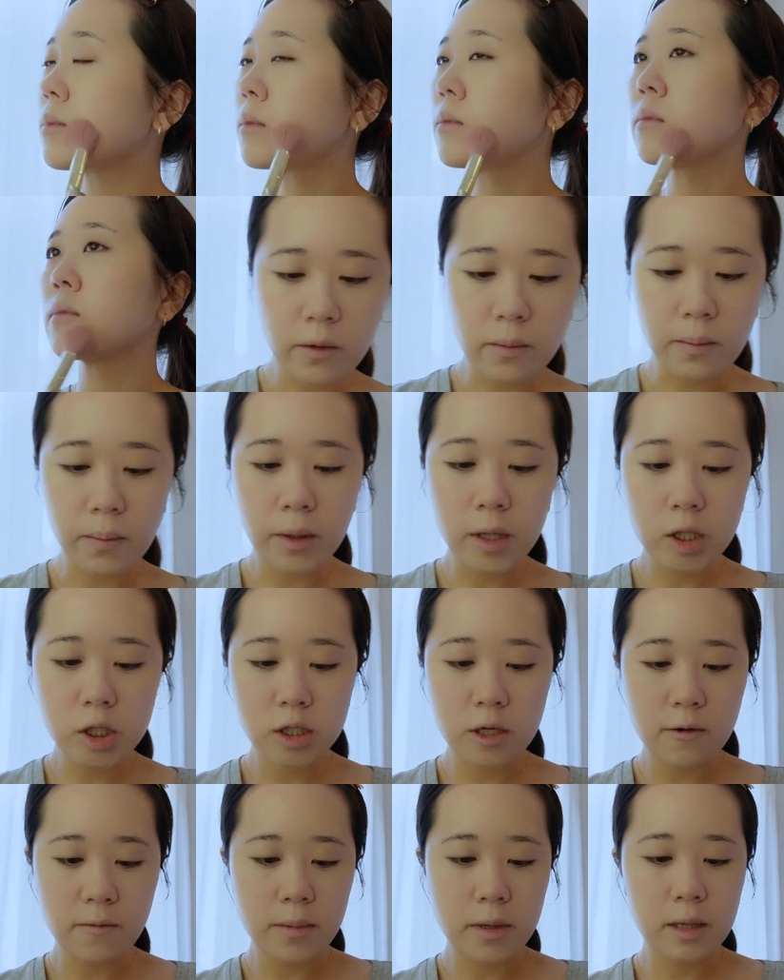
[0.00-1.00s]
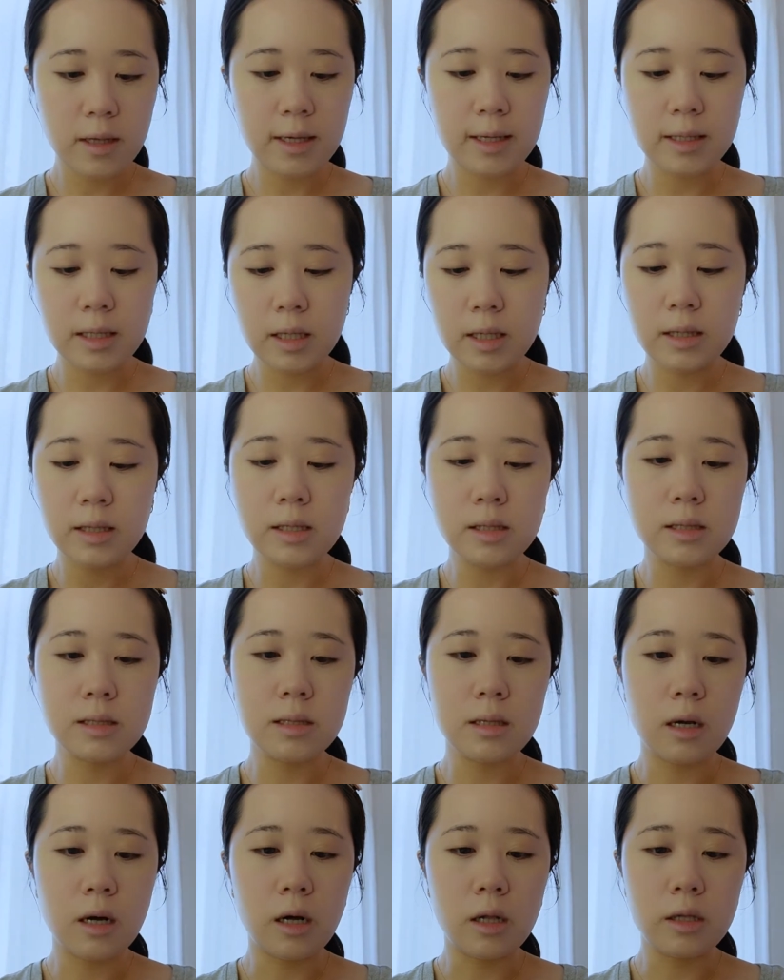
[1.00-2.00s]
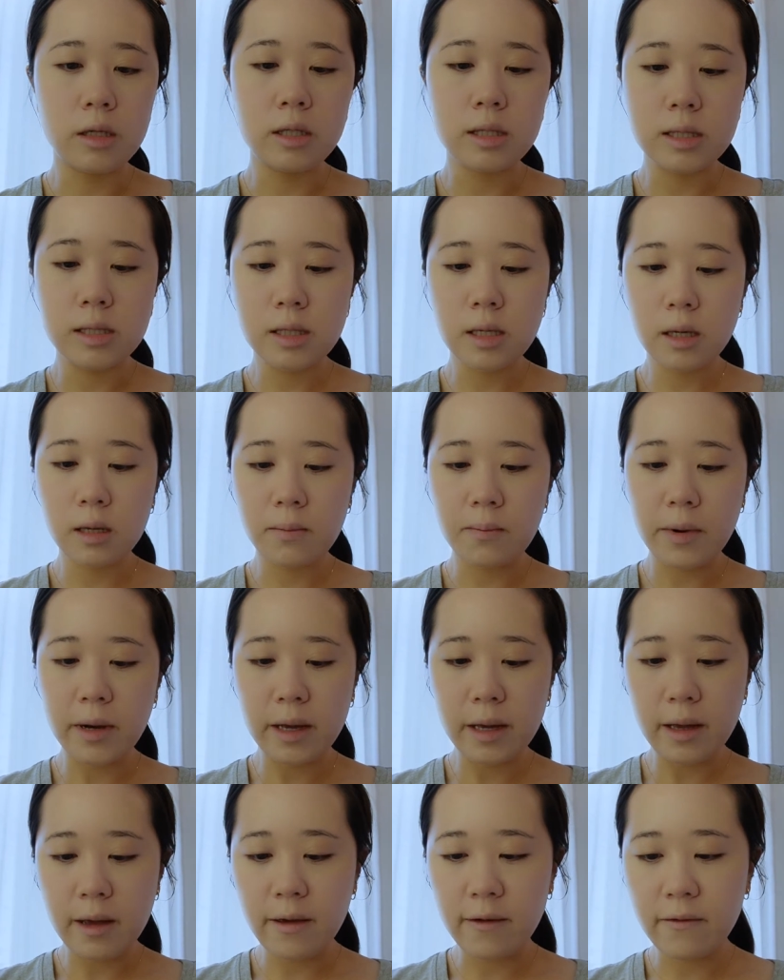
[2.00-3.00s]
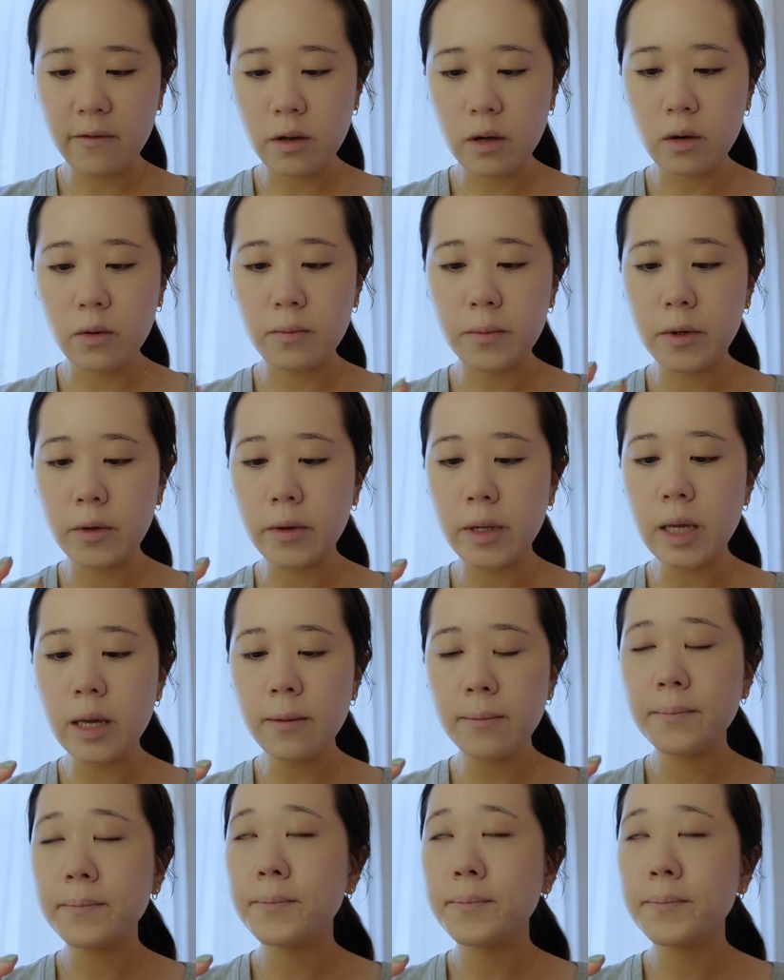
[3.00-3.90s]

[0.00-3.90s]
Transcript: For blush, I've been liking this Color Stick by Evio Beauty.